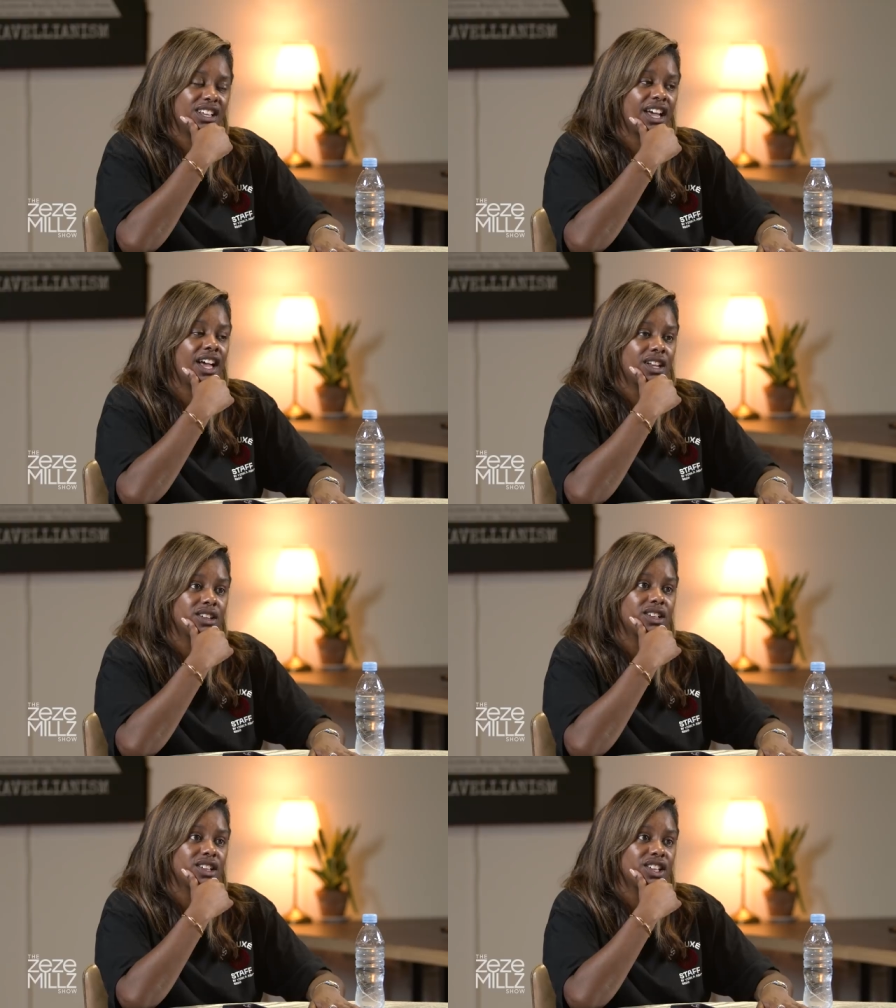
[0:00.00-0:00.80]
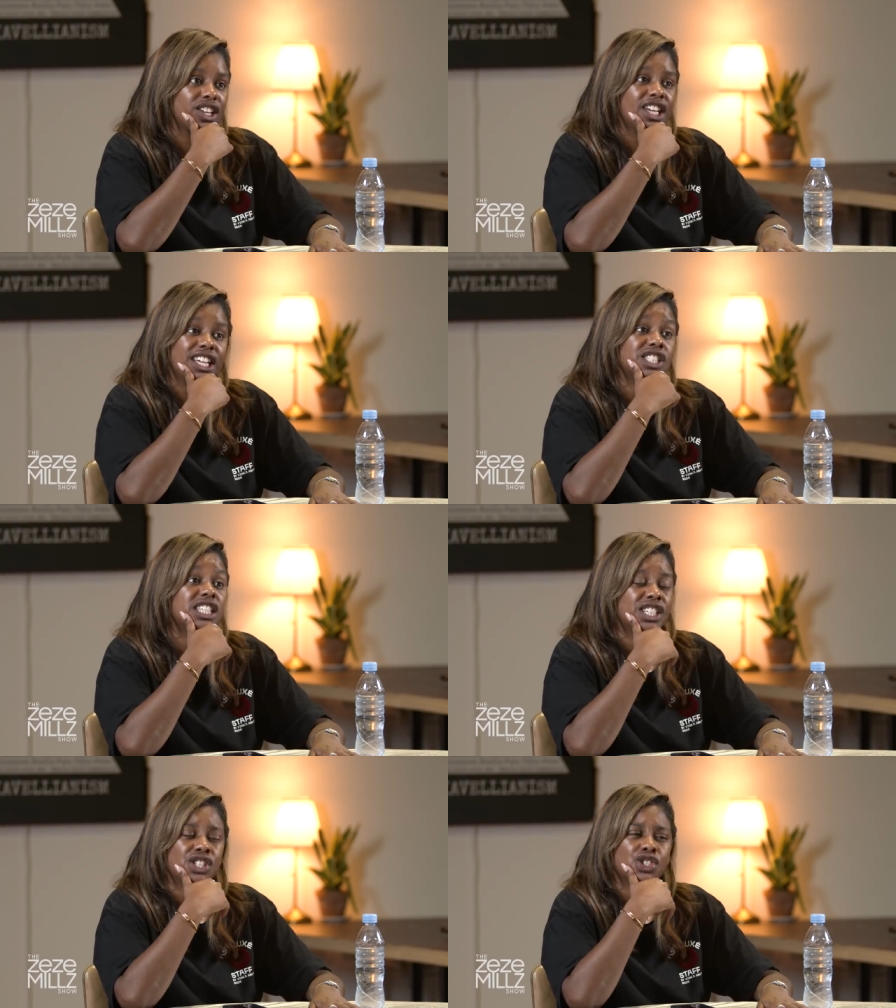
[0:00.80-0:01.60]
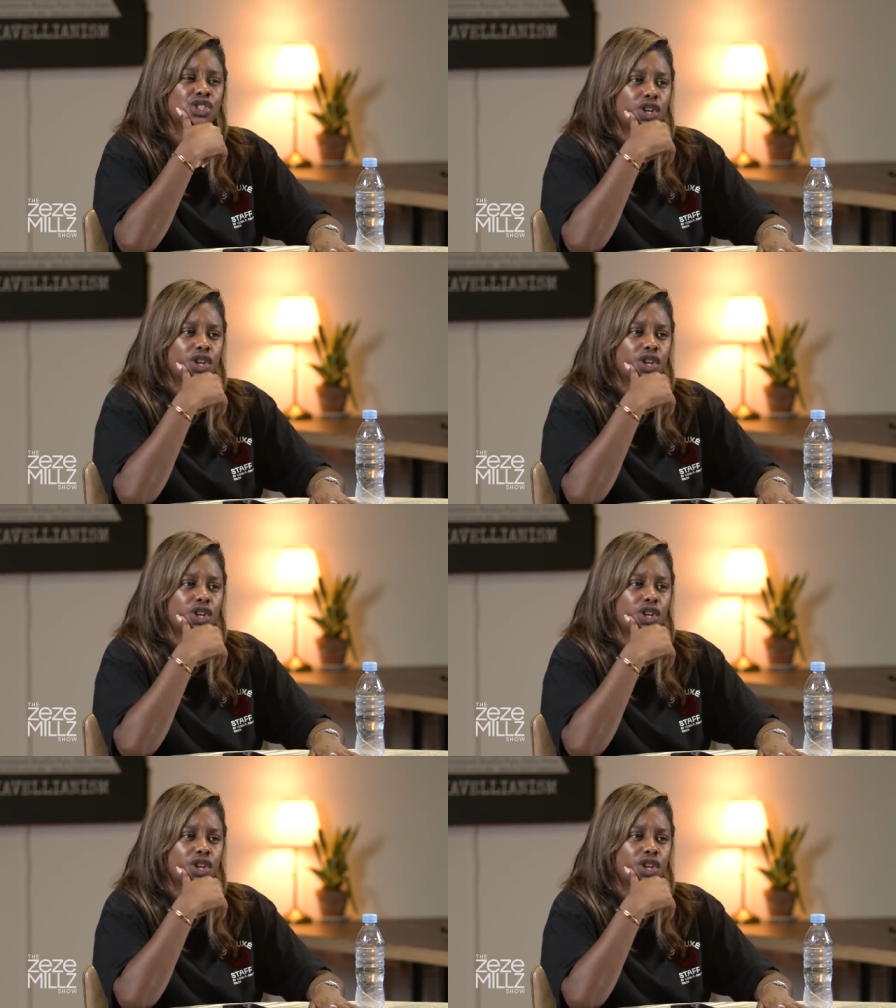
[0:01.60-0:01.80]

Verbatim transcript: Yeah. Her talent is it's, exceptional.